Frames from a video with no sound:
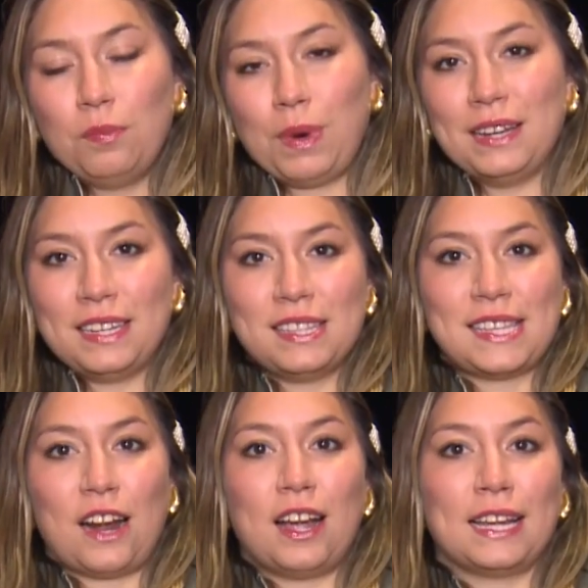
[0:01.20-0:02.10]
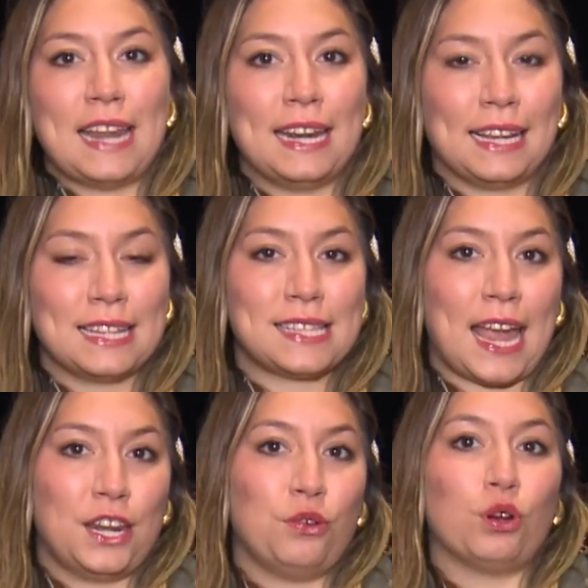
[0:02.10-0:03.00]
Brent and Sarah, Connecticut's
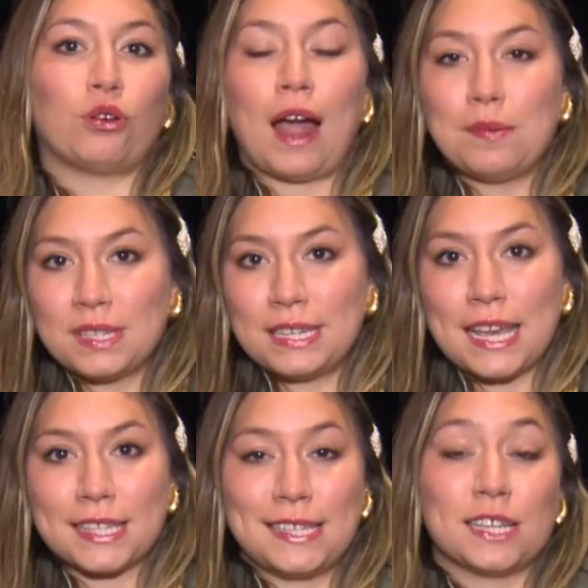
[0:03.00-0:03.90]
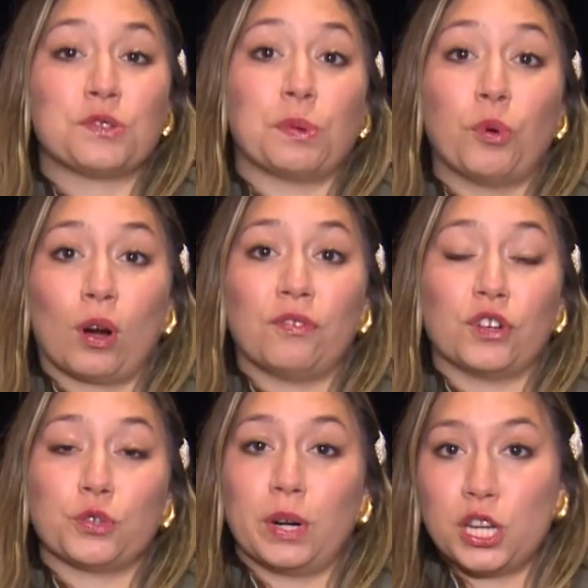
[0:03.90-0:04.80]
annual crime statistics report
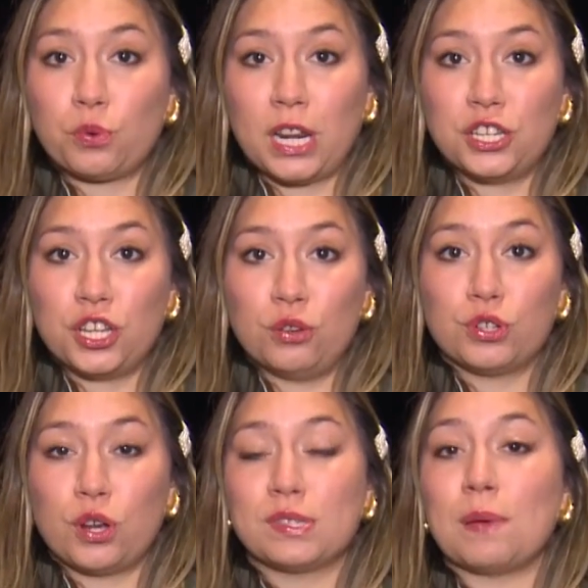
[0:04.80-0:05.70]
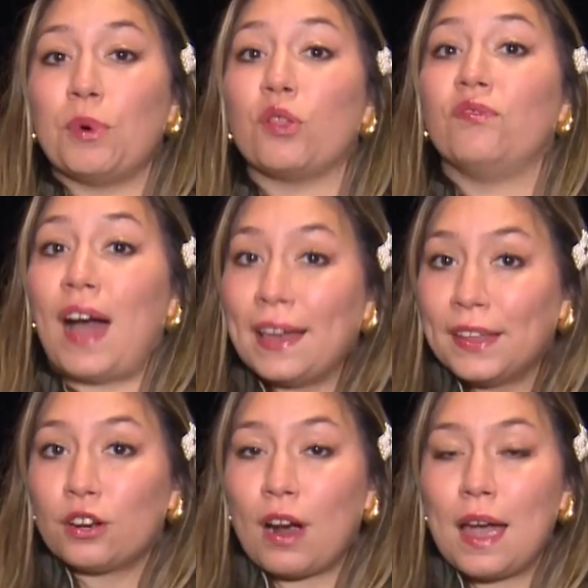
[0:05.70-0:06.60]
for twenty twenty-two shows that both
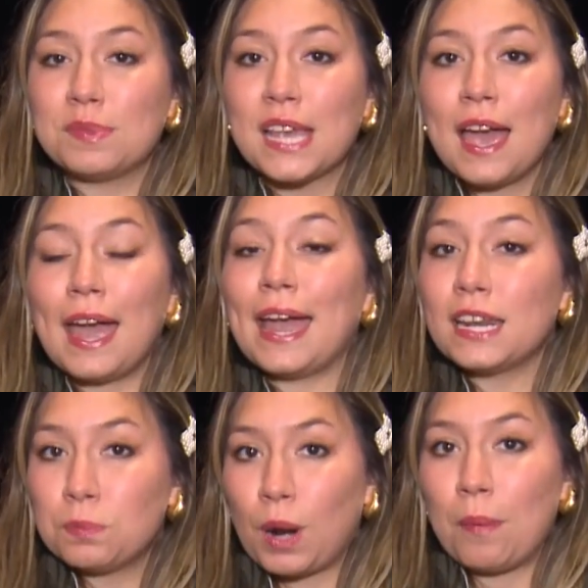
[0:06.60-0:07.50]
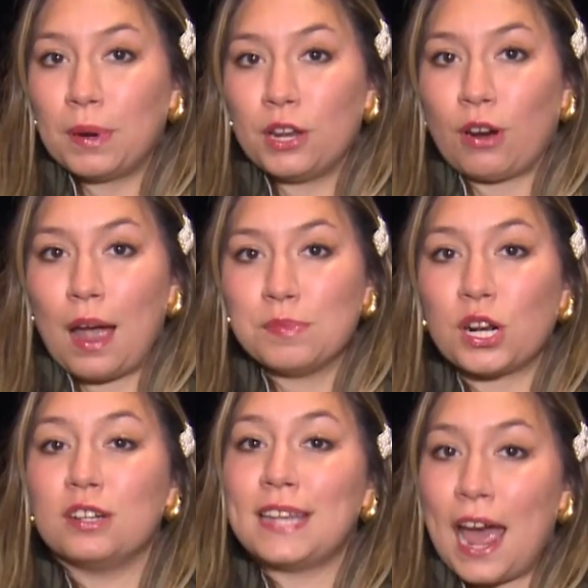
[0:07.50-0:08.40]
violent crimes and property crimes
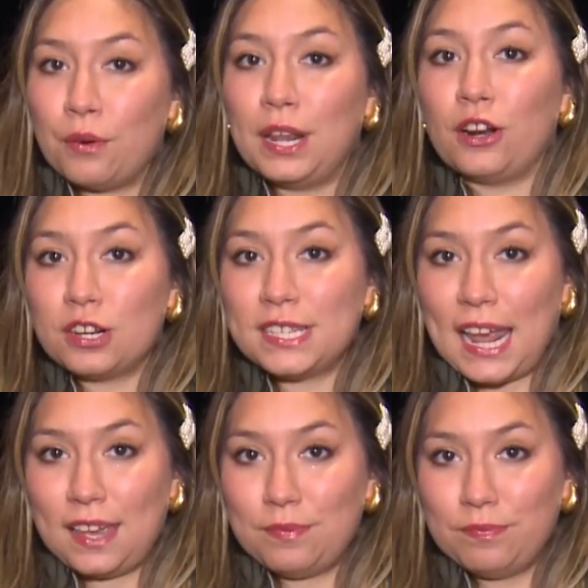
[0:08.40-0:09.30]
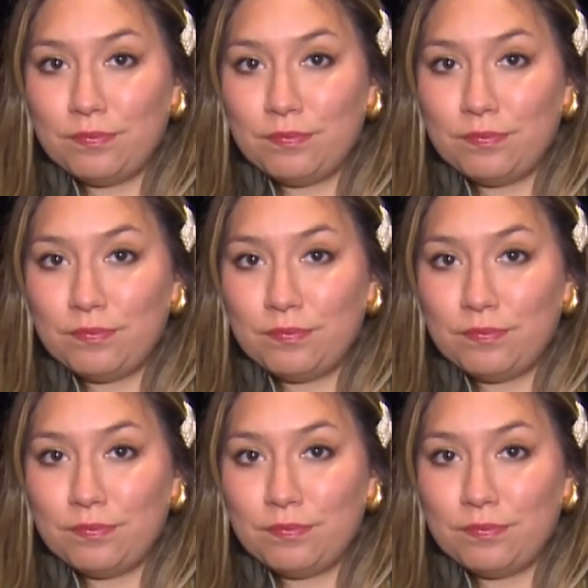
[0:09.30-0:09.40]
are down in our state.